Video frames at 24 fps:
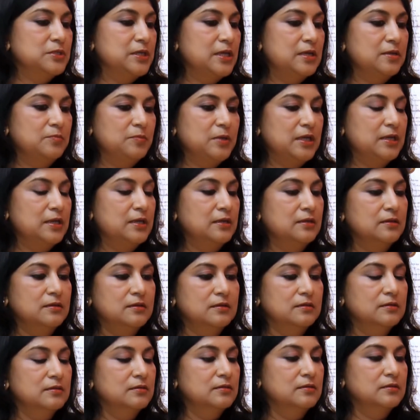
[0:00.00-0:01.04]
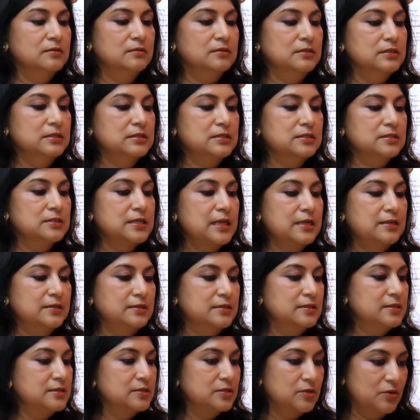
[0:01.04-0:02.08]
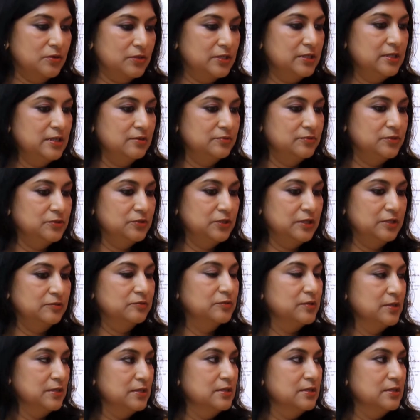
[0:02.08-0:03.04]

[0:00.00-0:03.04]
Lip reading: and making this salary is not enough to live.